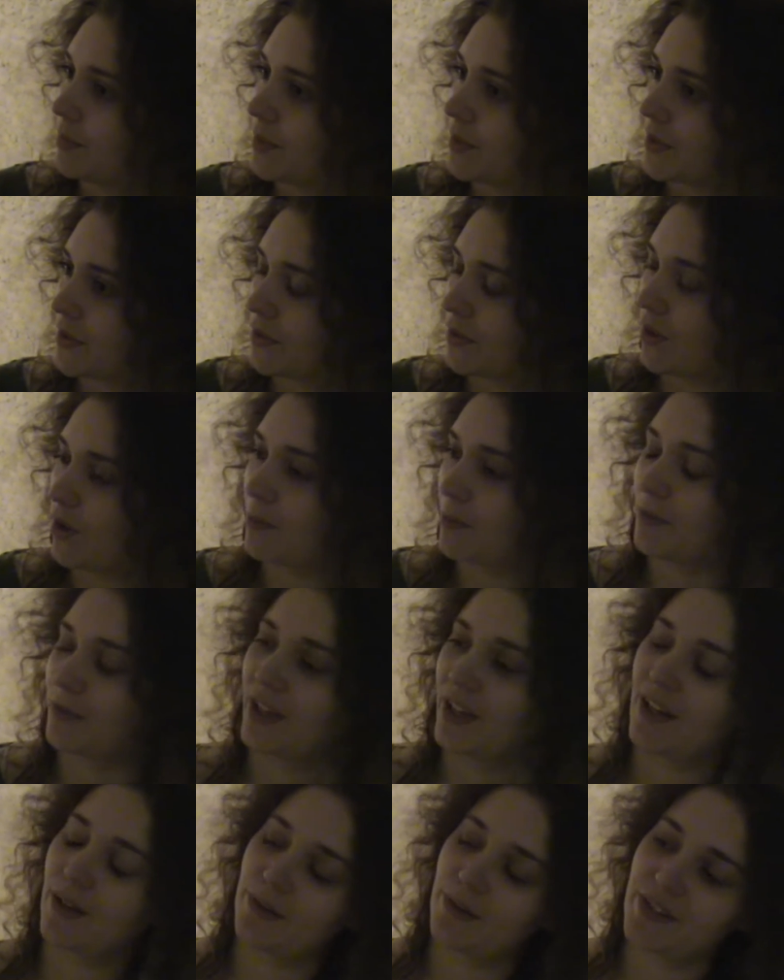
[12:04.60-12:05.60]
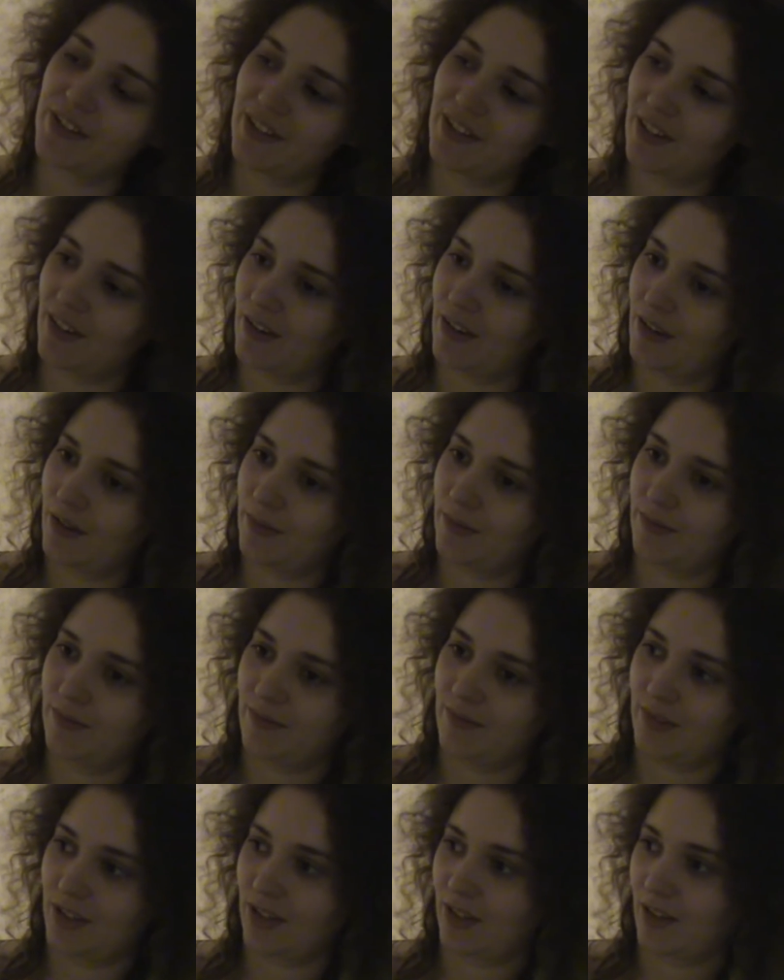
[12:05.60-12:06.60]
it's a hop. Yeah, recently I, I
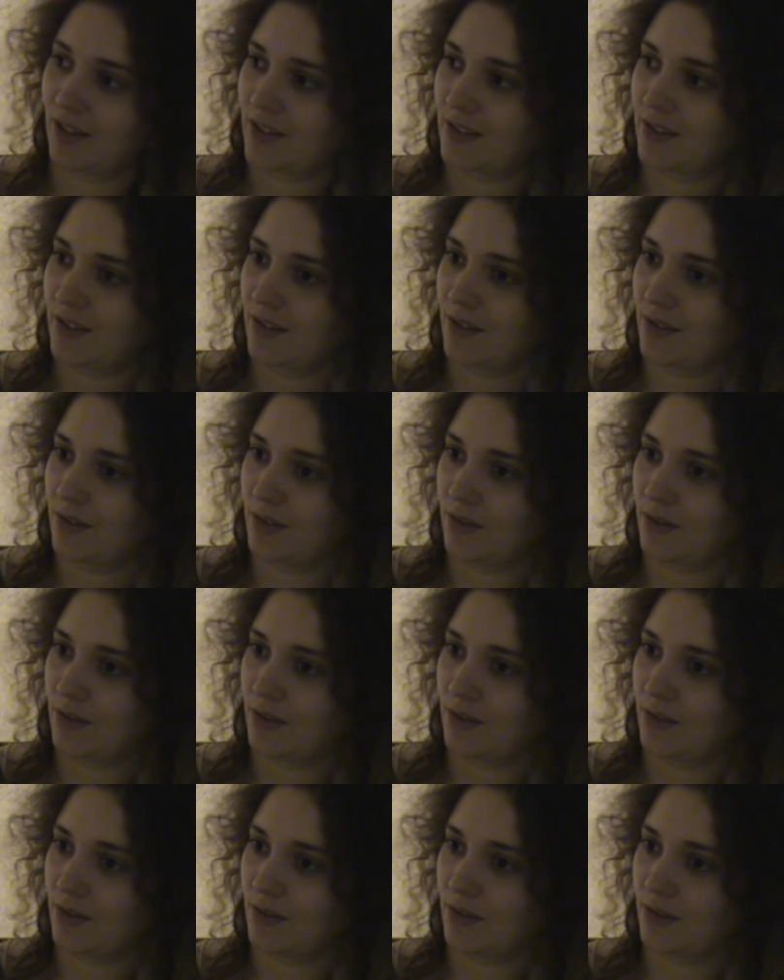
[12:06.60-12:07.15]
really liked